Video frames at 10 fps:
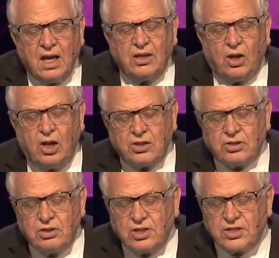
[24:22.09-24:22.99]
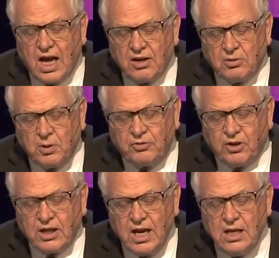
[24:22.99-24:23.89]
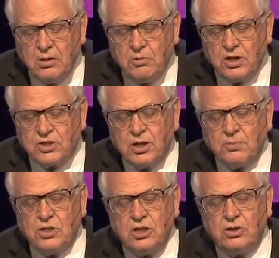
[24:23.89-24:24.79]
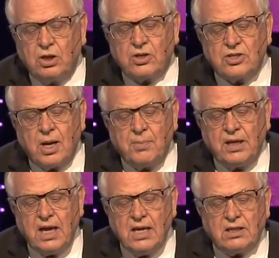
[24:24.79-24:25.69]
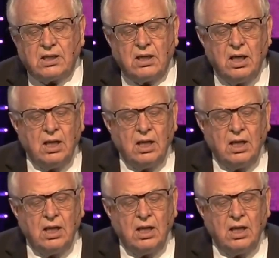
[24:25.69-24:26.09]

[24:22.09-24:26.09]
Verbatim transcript: and also desirable for gaining wisdom, she took some and ate it.